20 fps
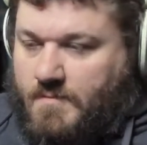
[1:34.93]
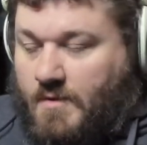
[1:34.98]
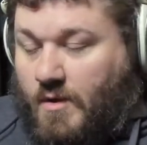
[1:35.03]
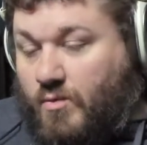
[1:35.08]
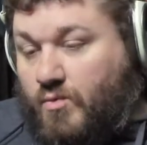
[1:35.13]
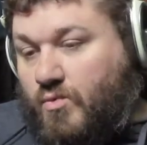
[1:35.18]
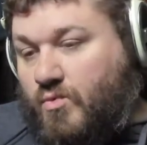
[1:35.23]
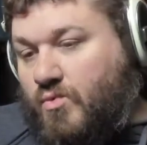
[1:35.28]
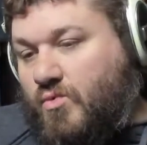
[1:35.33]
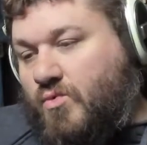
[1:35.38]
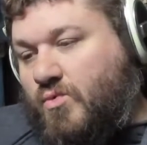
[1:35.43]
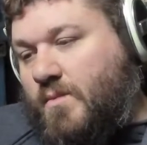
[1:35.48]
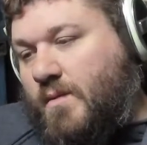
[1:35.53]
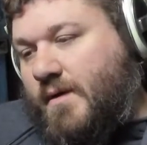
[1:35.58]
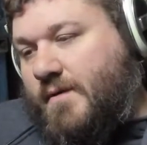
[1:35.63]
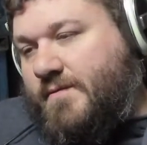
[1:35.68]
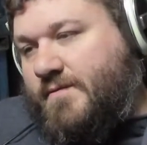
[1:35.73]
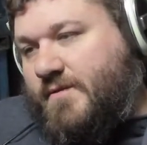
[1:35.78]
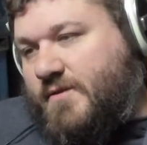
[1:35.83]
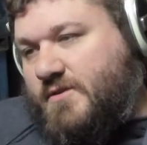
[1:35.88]
Ooh,
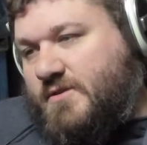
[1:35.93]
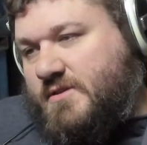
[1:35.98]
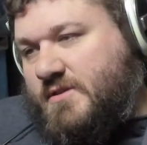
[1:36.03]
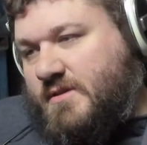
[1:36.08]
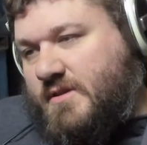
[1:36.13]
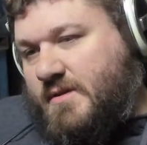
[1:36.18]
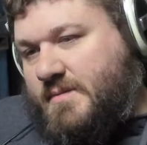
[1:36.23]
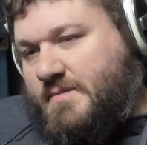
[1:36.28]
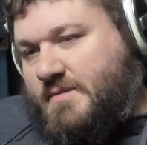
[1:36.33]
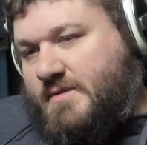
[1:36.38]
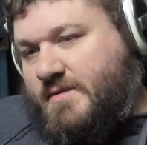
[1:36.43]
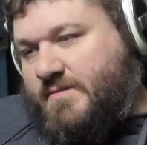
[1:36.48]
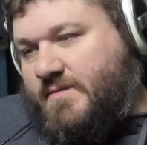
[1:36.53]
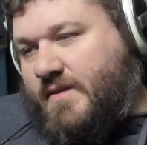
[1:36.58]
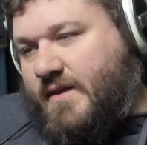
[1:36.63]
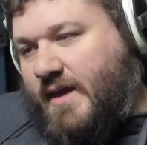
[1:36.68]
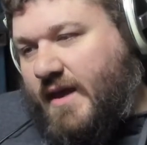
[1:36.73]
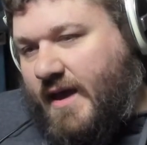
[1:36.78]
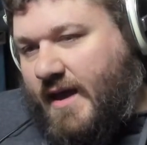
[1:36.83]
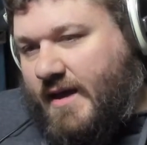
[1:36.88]
my first glimpse of
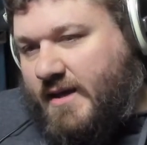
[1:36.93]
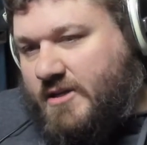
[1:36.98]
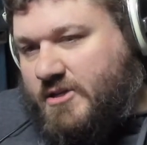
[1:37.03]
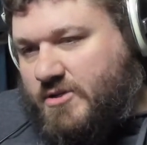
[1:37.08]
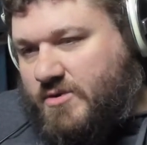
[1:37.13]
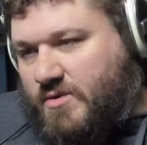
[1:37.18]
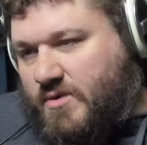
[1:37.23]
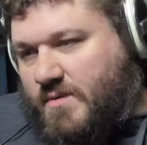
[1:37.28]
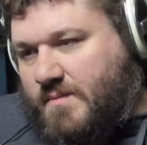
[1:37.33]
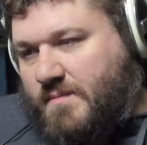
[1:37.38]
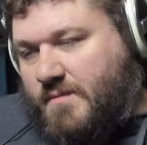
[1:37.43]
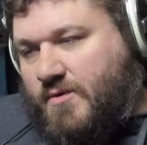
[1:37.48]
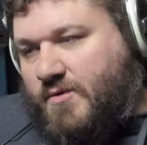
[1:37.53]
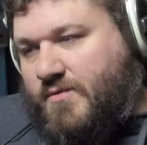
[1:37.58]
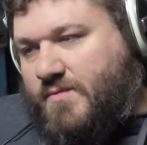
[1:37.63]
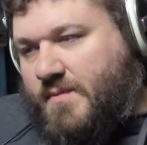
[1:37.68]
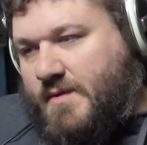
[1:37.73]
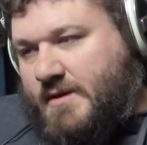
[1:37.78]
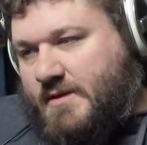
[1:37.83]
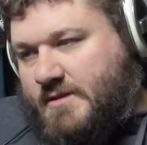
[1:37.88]
like actual
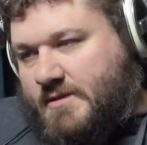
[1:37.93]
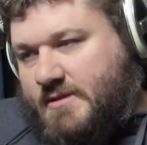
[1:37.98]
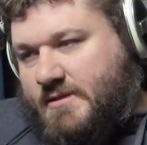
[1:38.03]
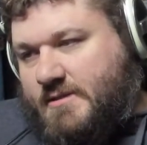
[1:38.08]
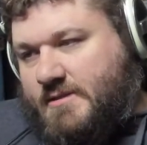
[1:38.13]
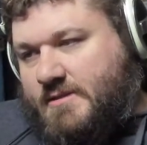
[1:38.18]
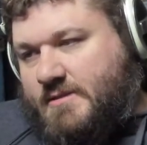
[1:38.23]
movement.